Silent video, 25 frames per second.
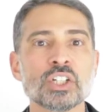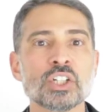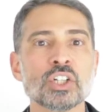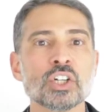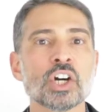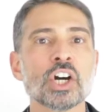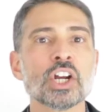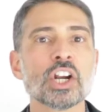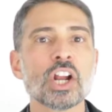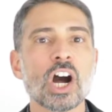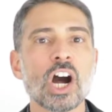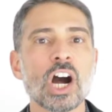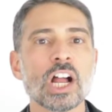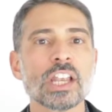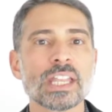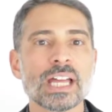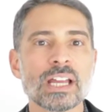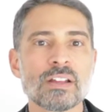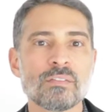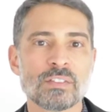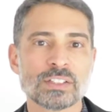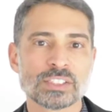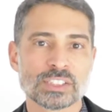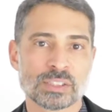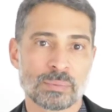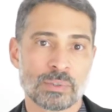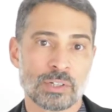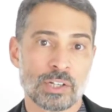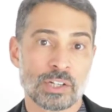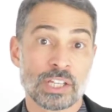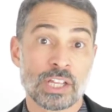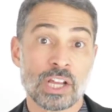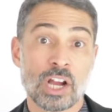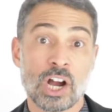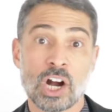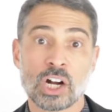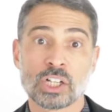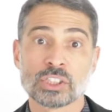good online
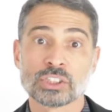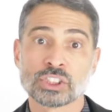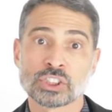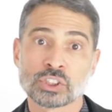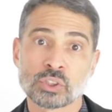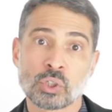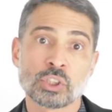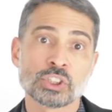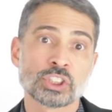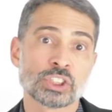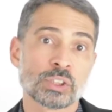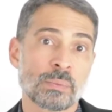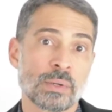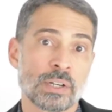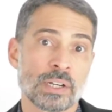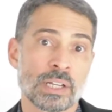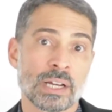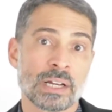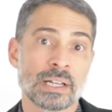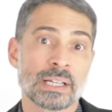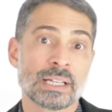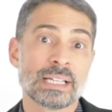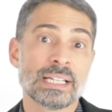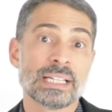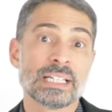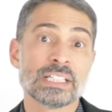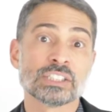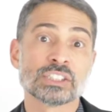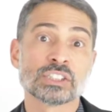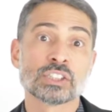visibility on social media is